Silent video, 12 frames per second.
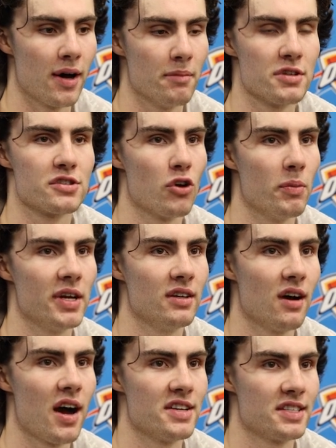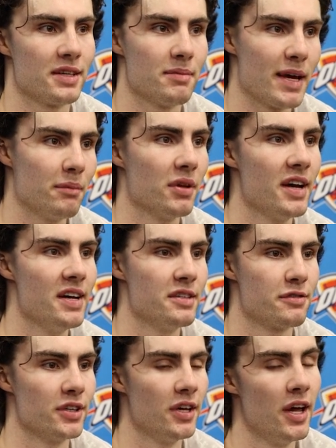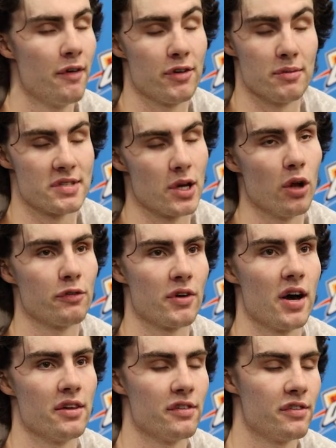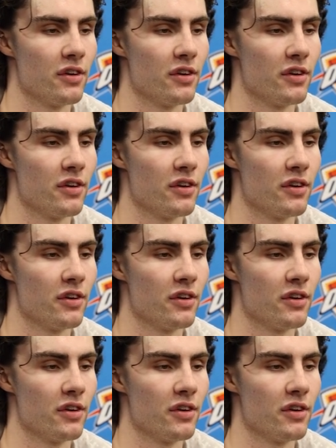Um, there's so many guys that can make plays for, for themselves, for others.